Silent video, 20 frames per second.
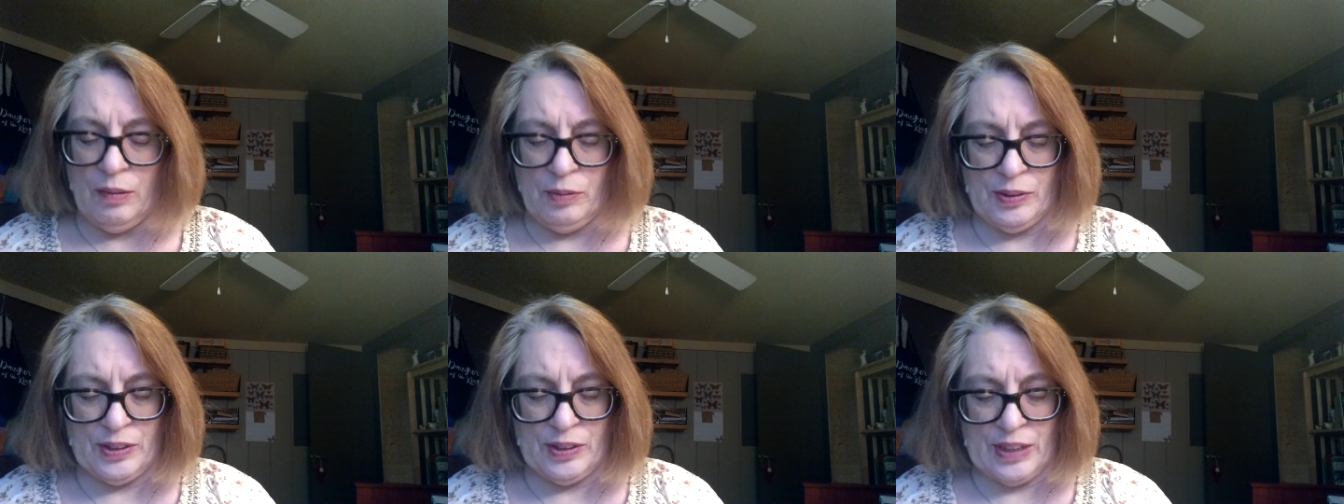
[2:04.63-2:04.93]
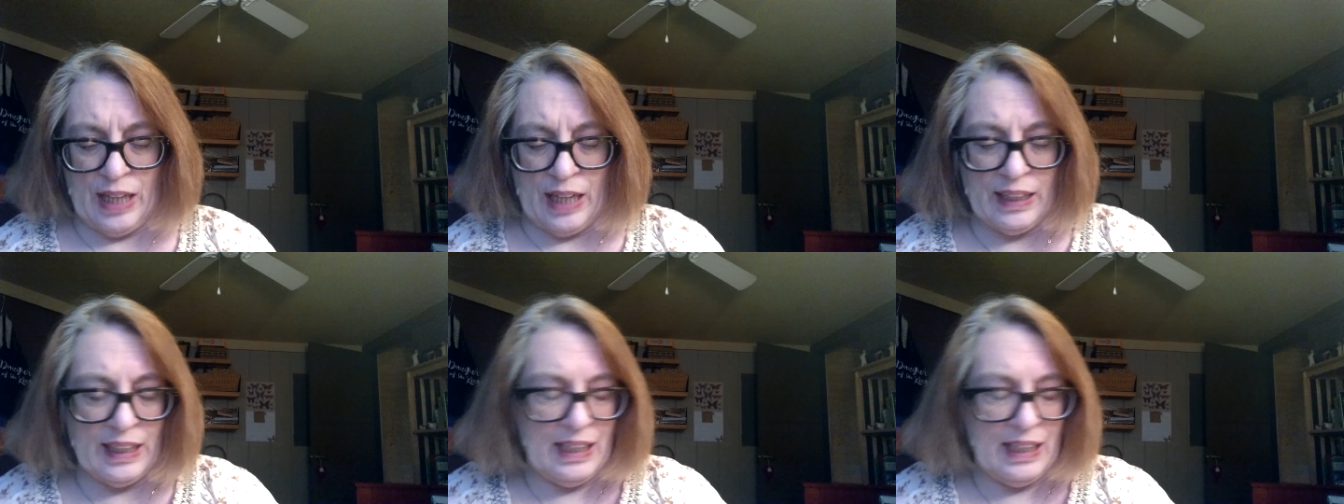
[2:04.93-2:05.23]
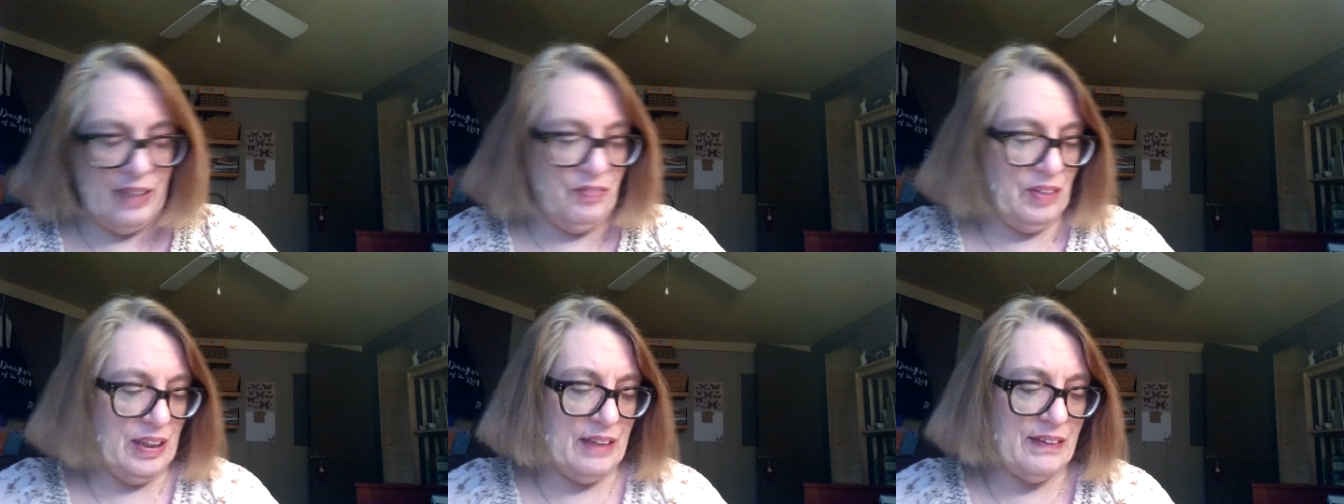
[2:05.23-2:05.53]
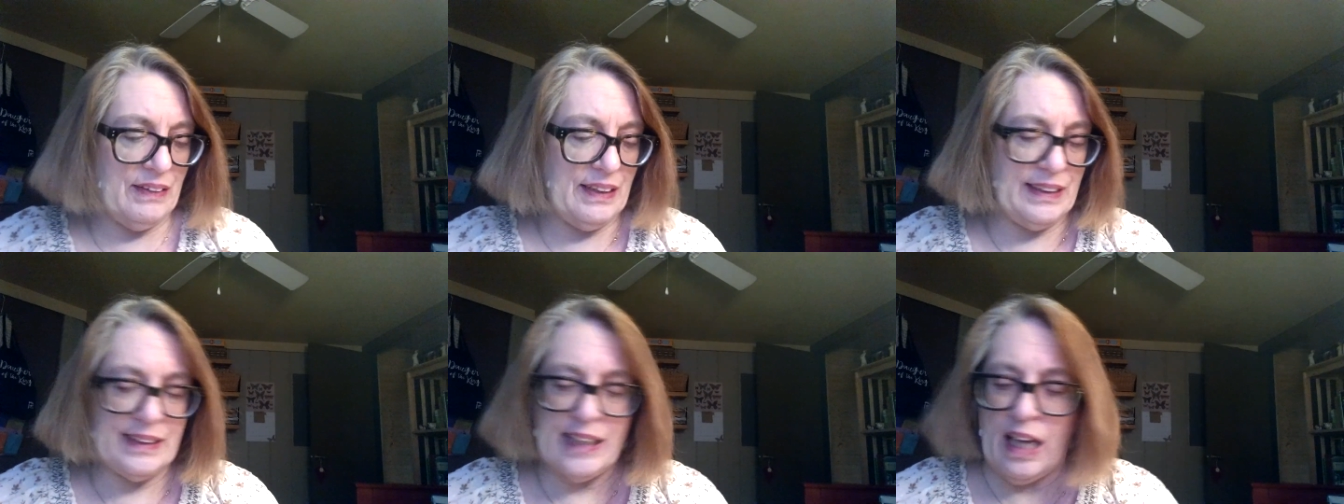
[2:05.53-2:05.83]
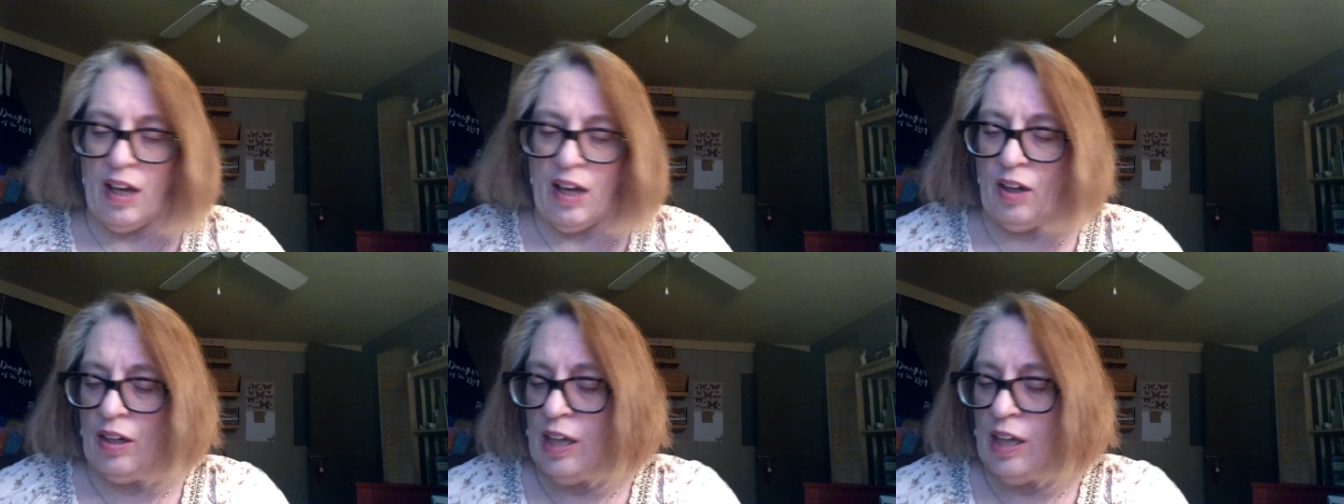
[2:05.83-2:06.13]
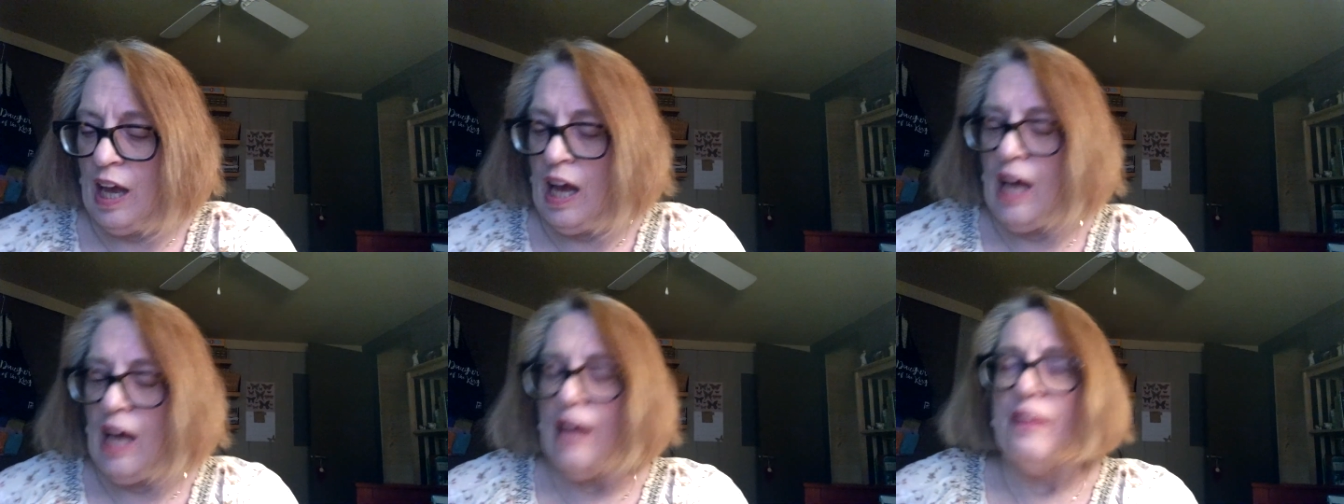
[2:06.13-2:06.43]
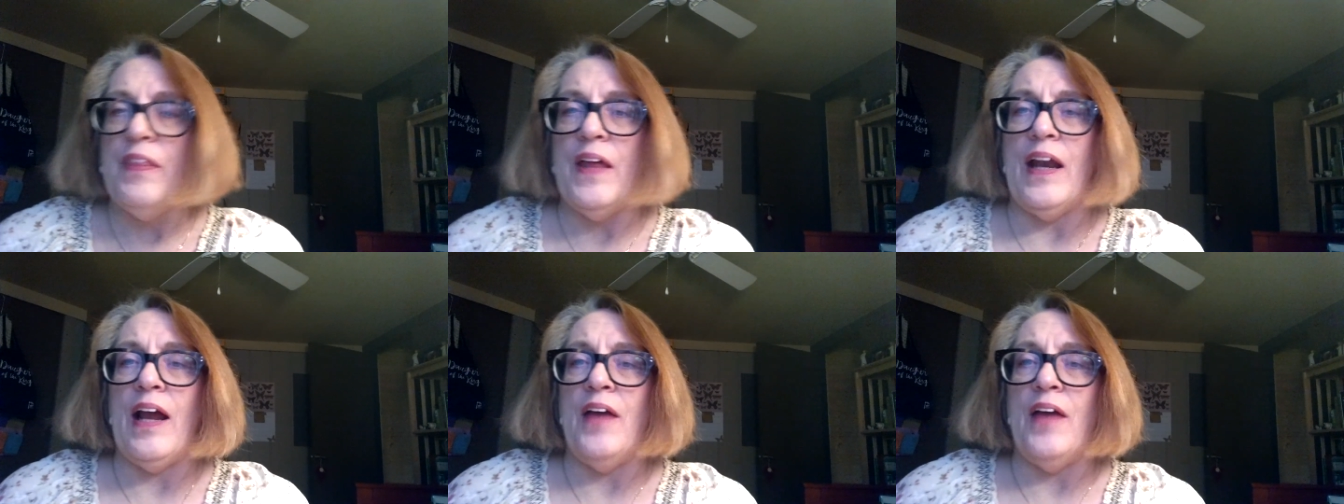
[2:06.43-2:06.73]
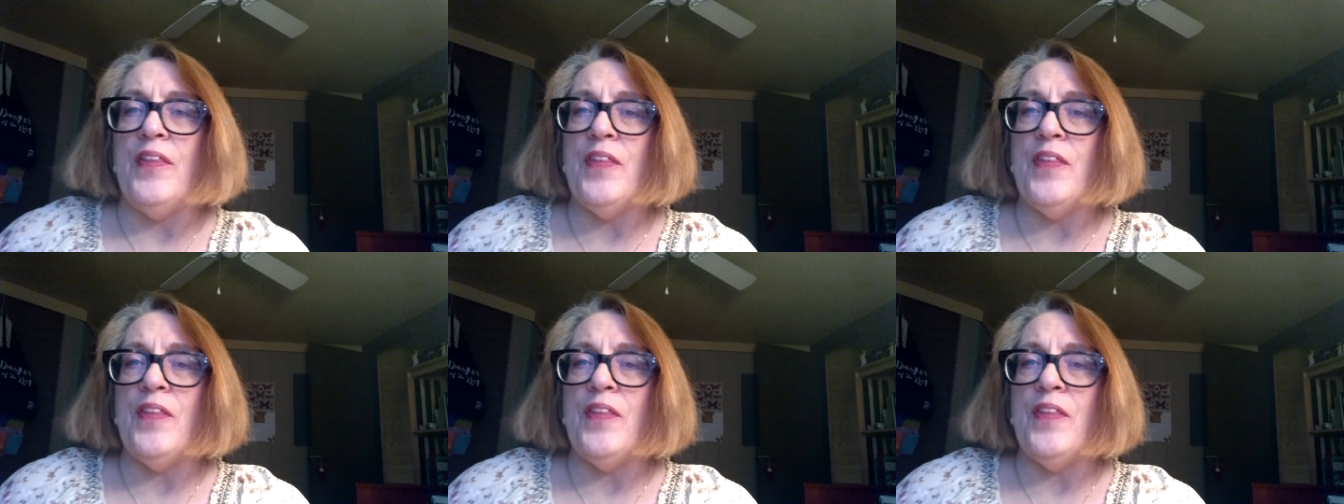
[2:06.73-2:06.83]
it was, I can't even get these out, that I